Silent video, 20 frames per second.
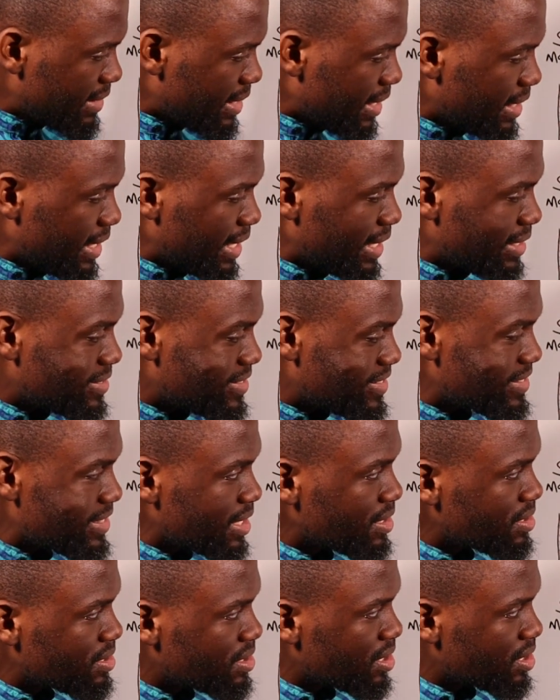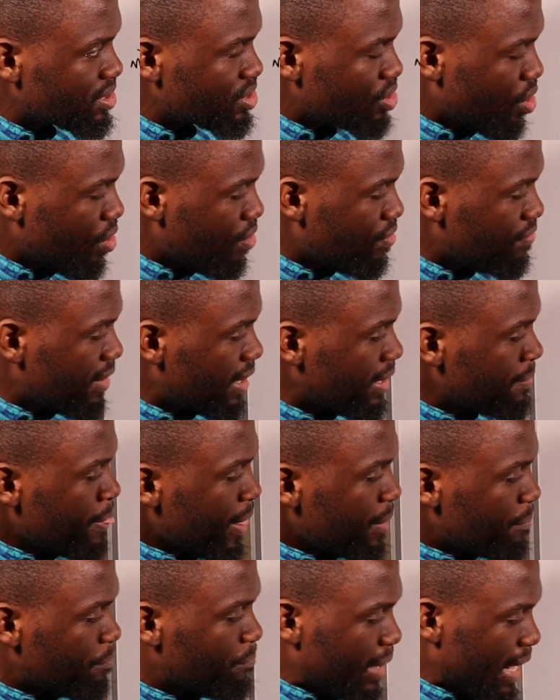and then it sends it over
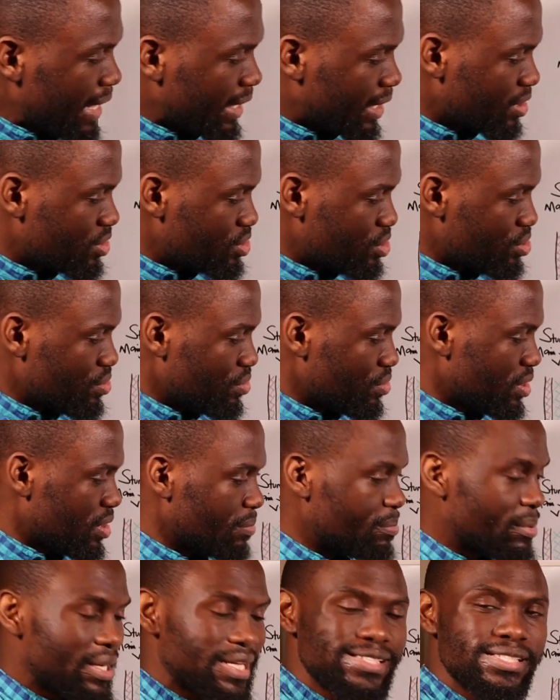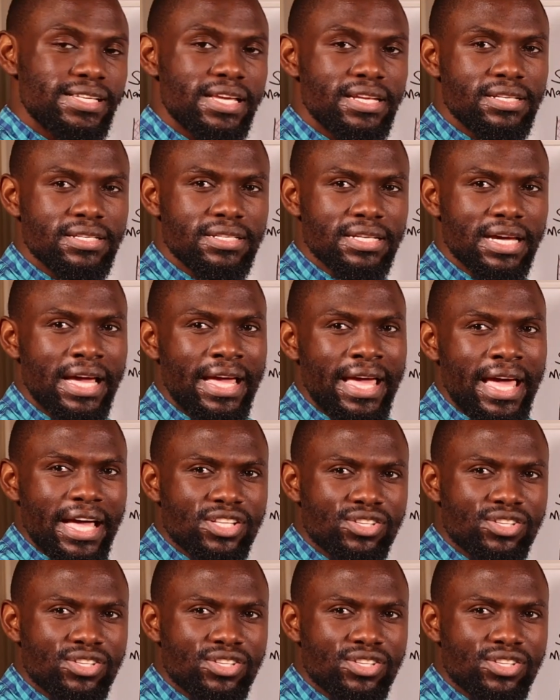back to the placenta.